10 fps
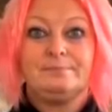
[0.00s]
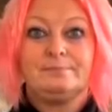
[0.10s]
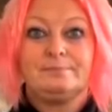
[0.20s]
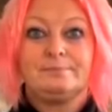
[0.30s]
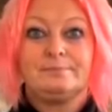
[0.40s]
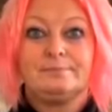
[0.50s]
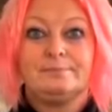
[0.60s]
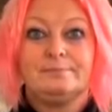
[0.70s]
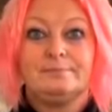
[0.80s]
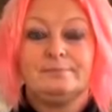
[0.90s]

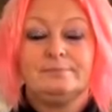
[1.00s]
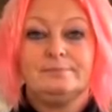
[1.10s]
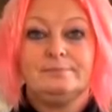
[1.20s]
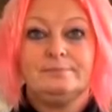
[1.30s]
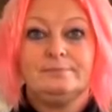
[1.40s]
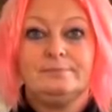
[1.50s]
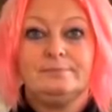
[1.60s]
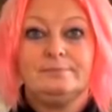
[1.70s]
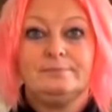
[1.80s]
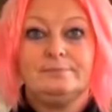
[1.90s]

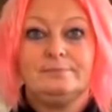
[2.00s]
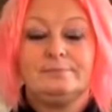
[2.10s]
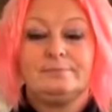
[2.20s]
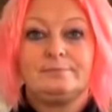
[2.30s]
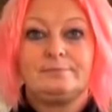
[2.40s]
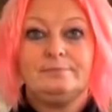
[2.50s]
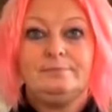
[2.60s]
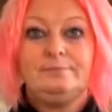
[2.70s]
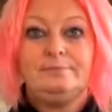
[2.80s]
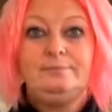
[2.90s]

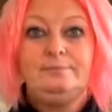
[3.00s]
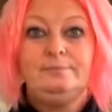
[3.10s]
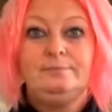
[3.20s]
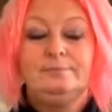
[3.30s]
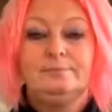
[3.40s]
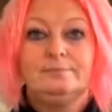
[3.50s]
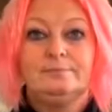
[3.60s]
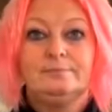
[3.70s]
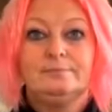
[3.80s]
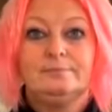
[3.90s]

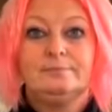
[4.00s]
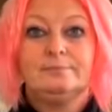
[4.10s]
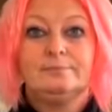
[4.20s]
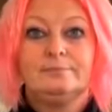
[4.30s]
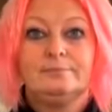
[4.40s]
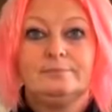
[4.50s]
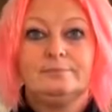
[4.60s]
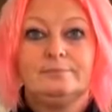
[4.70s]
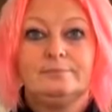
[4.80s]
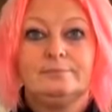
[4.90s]

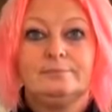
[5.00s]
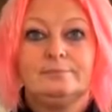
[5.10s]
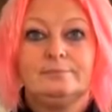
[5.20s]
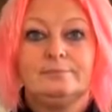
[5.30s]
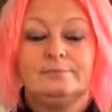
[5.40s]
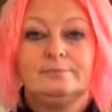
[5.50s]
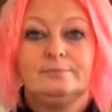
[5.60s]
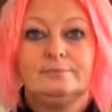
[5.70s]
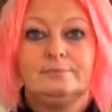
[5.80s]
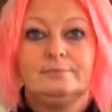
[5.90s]

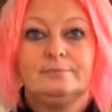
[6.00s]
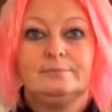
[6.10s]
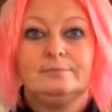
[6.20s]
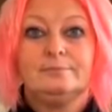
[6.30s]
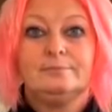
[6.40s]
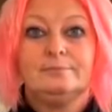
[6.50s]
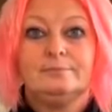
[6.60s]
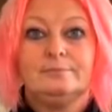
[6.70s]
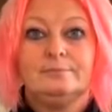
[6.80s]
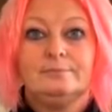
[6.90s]

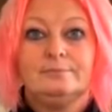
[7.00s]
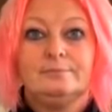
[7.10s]
This person isn't speaking.